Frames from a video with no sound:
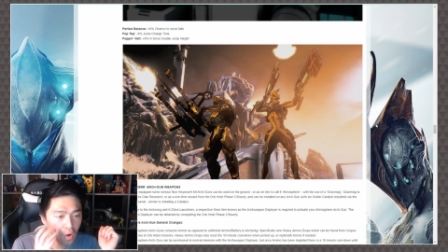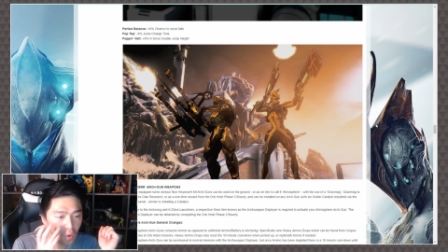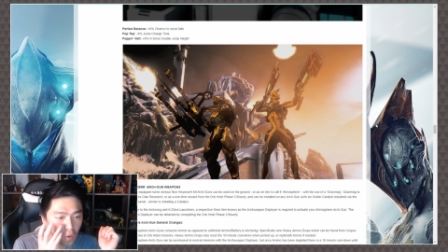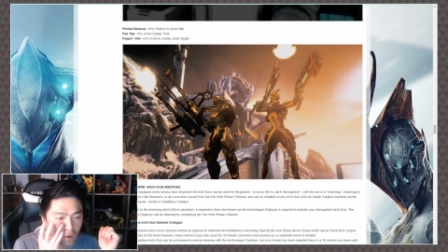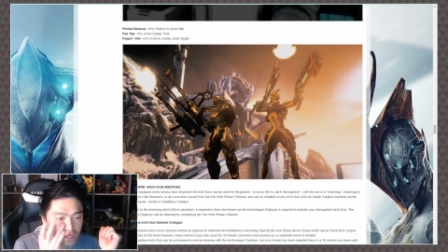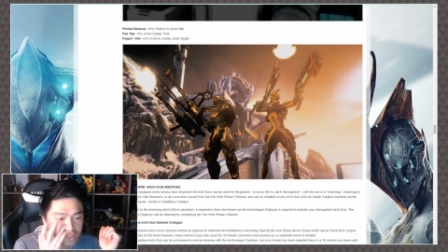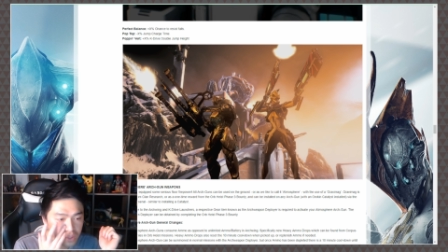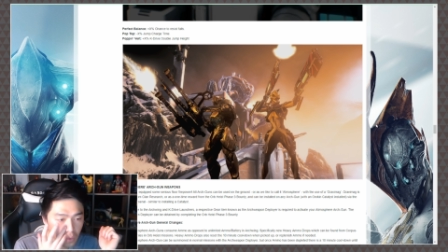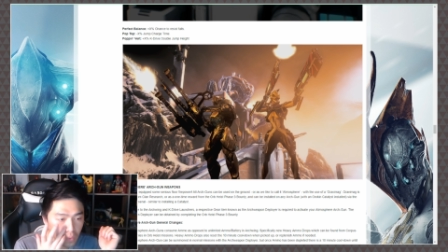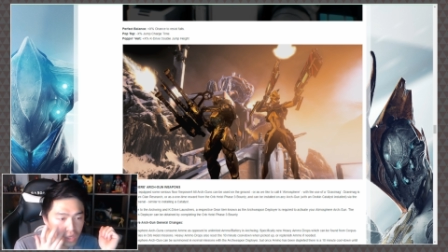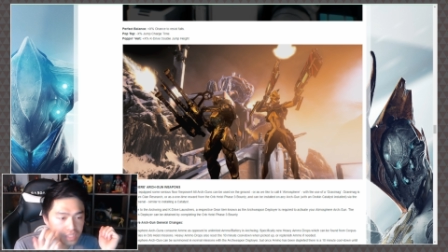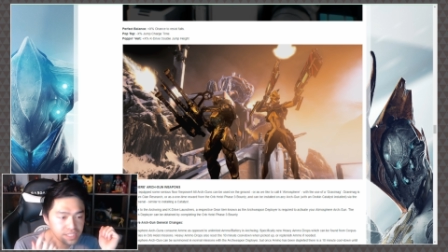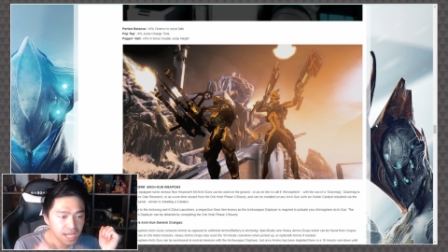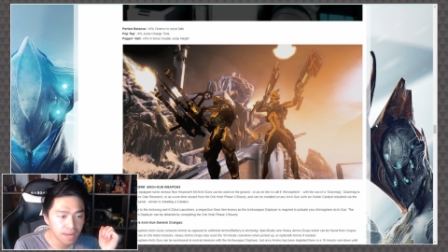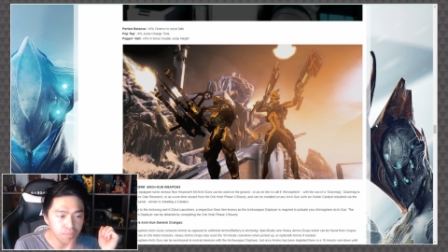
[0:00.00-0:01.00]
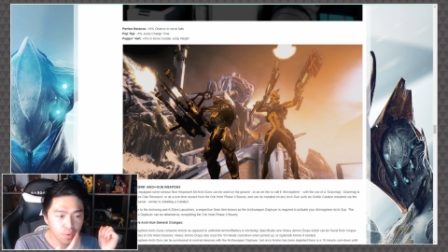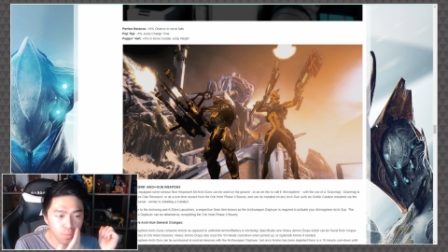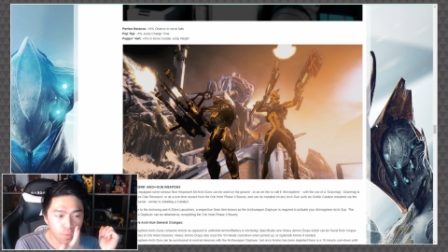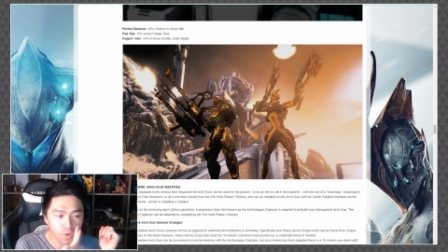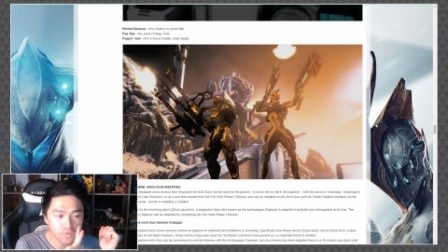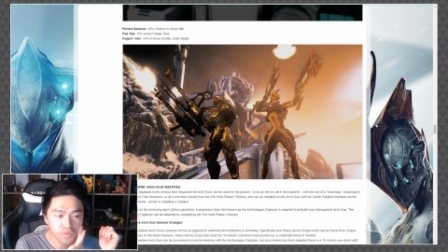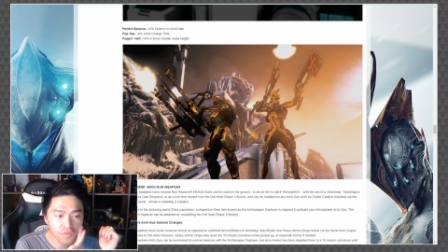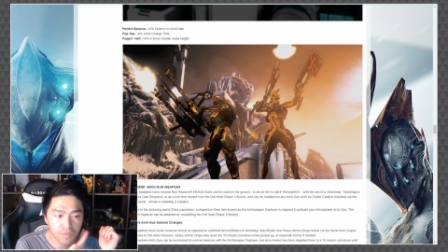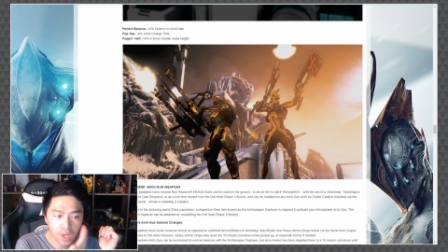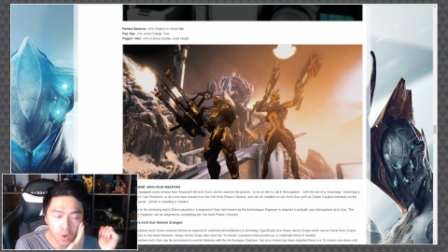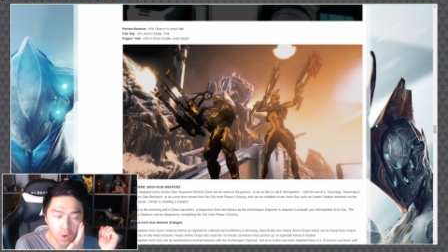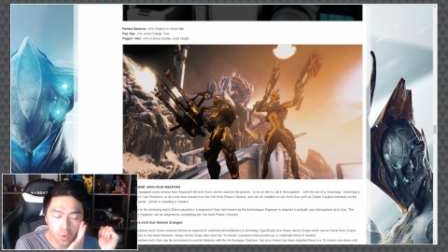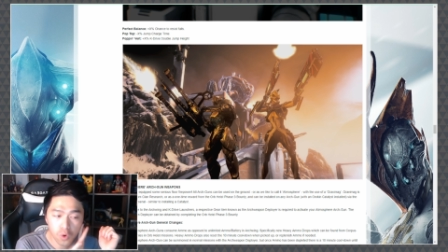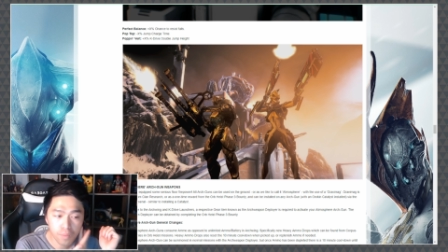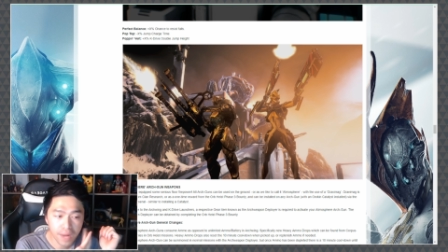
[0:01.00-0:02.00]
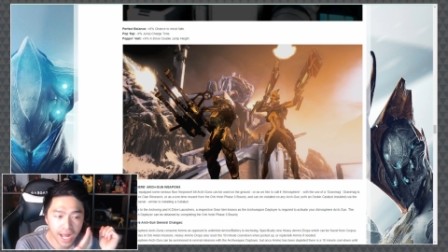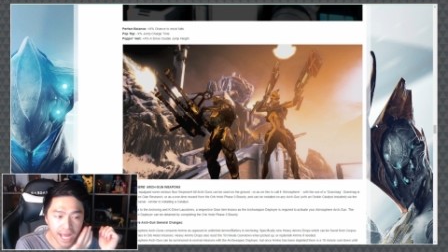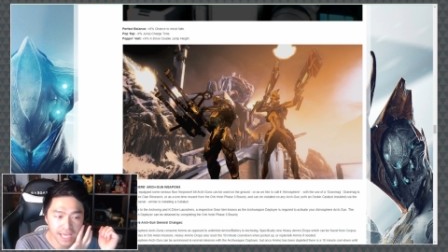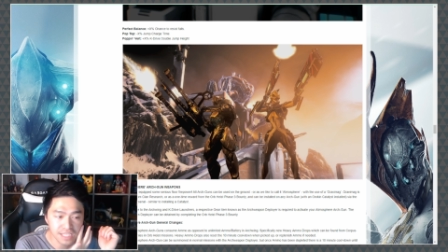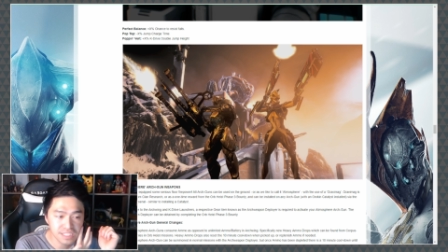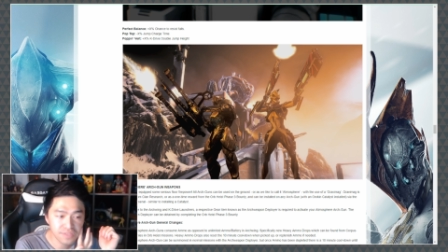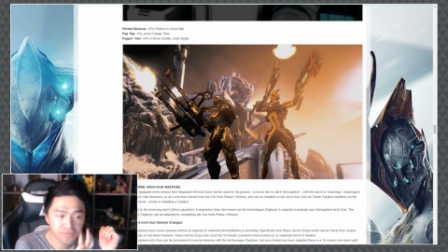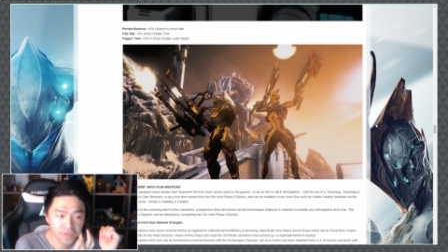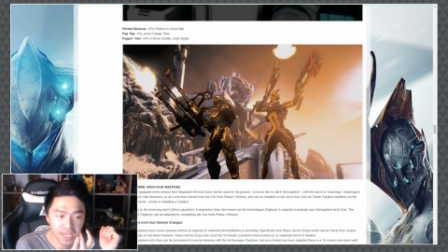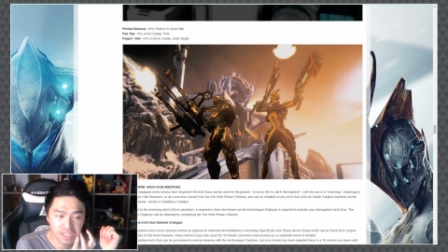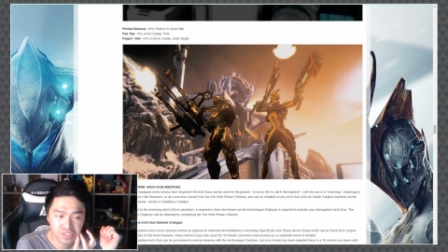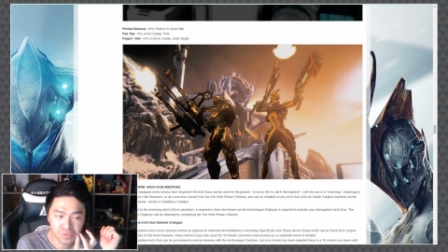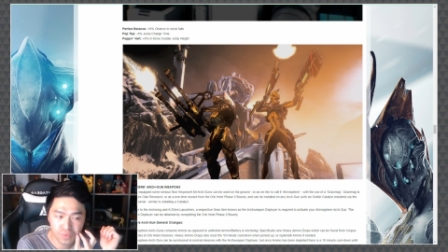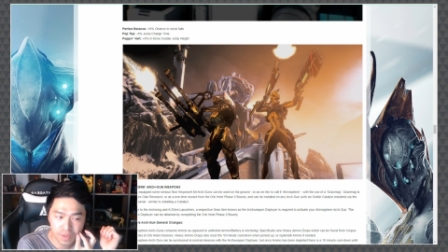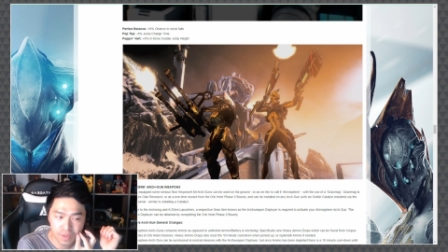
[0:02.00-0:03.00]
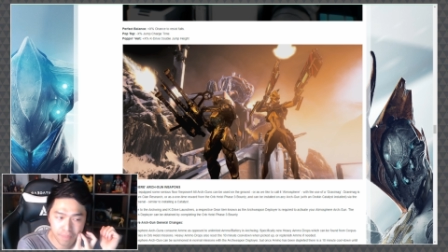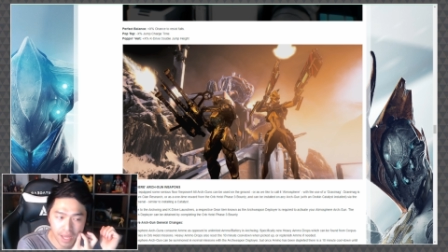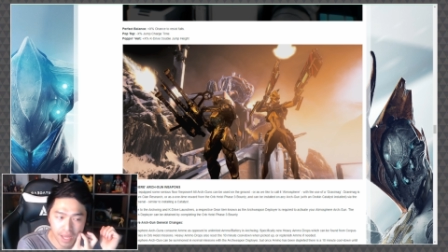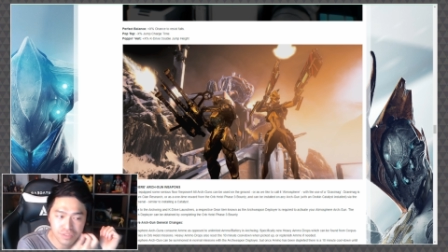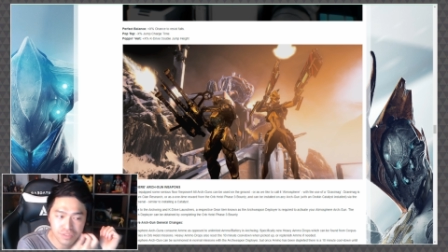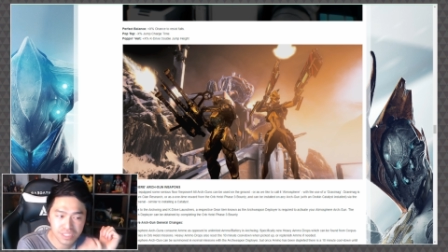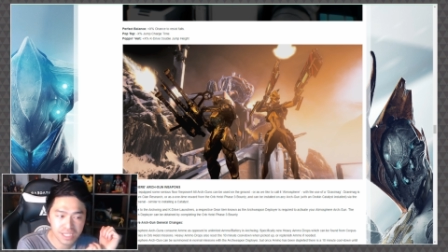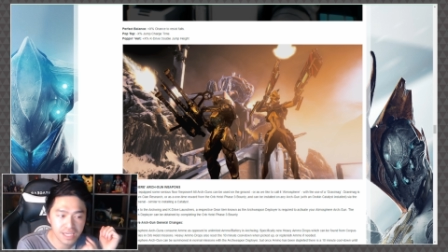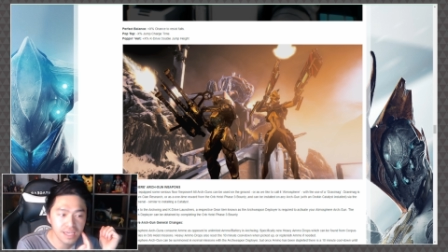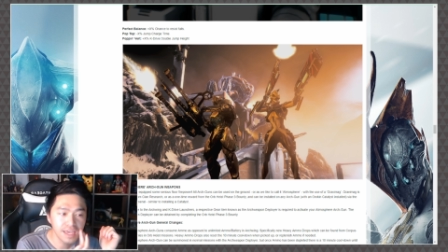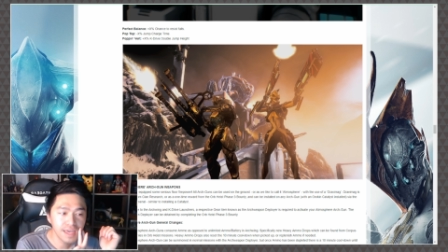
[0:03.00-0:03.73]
or as a one-time reward from the Orb Heist Phase 3 bounty